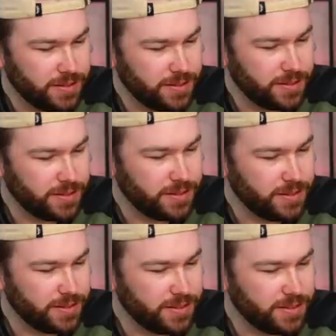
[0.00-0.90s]

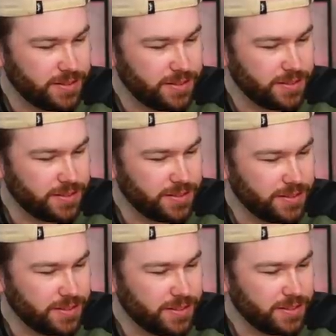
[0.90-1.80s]

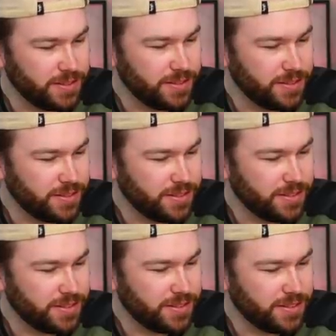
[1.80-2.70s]

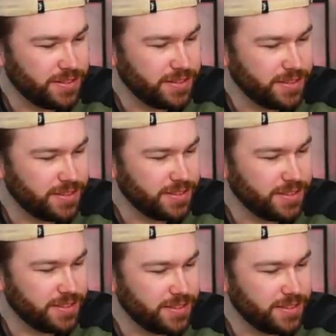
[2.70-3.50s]
[no speech]